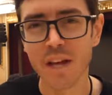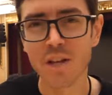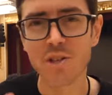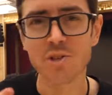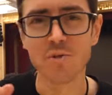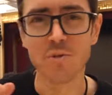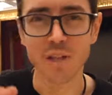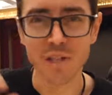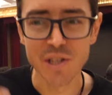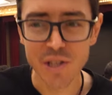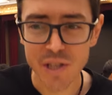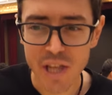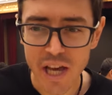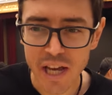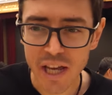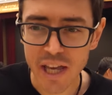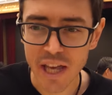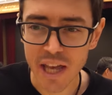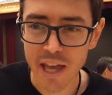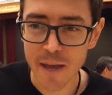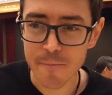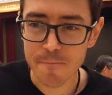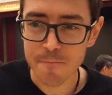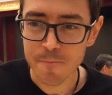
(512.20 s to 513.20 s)
So it's thick,
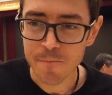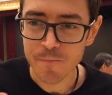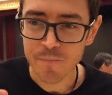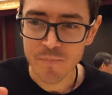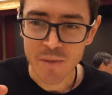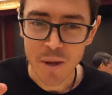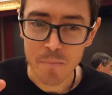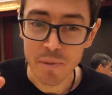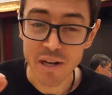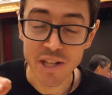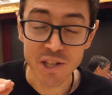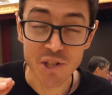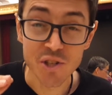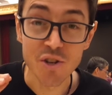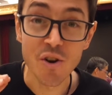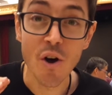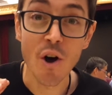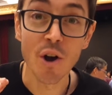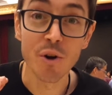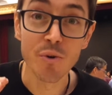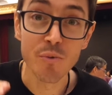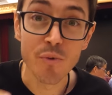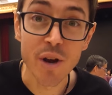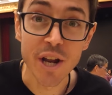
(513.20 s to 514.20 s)
but it's
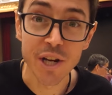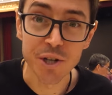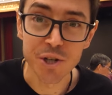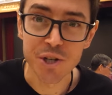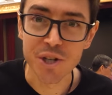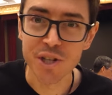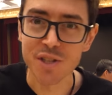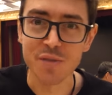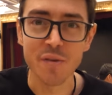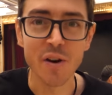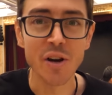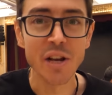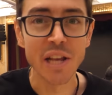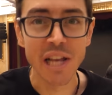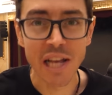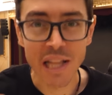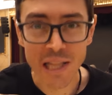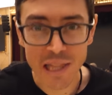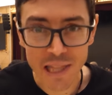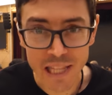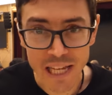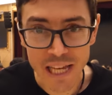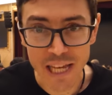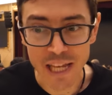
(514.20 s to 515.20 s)
not rich. It's very
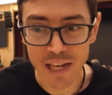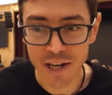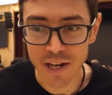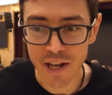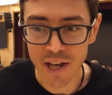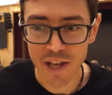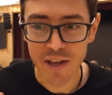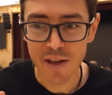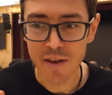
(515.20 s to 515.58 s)
clean.